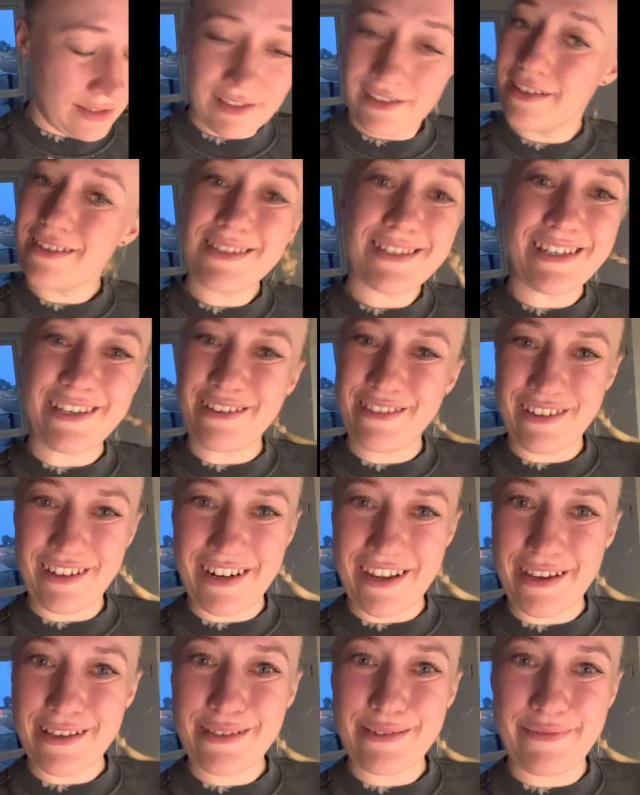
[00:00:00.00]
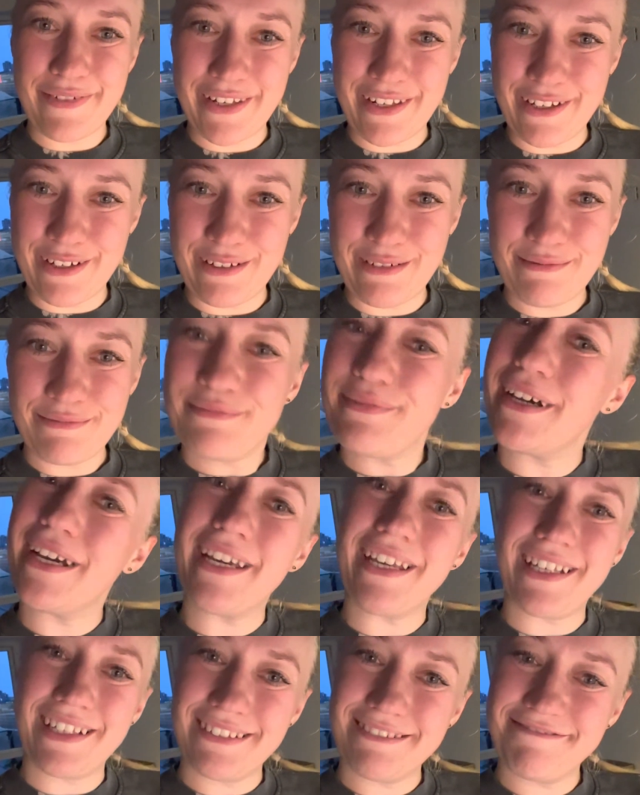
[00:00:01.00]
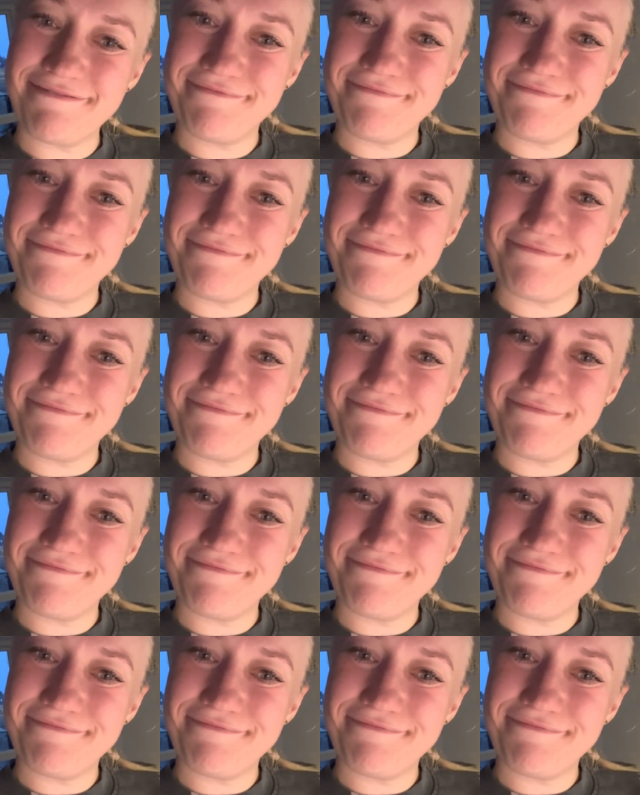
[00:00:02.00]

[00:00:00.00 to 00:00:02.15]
see you in the next video. Bye.